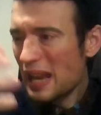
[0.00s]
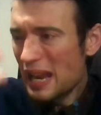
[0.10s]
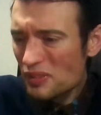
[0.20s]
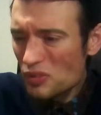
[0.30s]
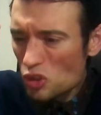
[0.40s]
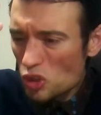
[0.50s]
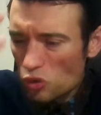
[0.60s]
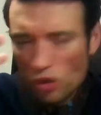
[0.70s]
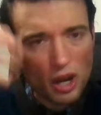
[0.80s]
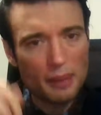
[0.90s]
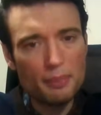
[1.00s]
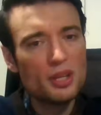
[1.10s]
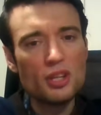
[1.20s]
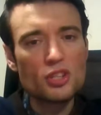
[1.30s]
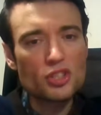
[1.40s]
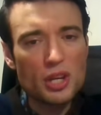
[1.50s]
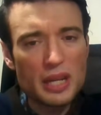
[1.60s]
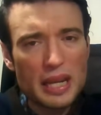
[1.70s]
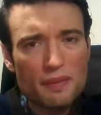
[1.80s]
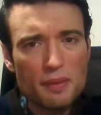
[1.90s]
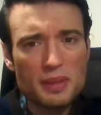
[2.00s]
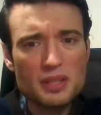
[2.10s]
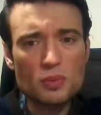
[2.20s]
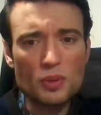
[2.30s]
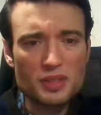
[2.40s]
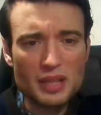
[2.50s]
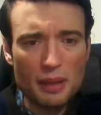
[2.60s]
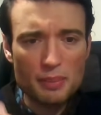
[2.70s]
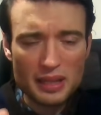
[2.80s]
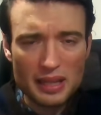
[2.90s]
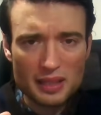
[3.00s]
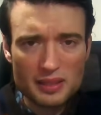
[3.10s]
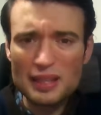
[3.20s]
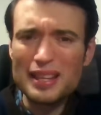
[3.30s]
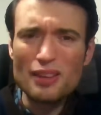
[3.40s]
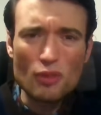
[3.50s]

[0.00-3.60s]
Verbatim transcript: and subscribe so you never miss what's coming next.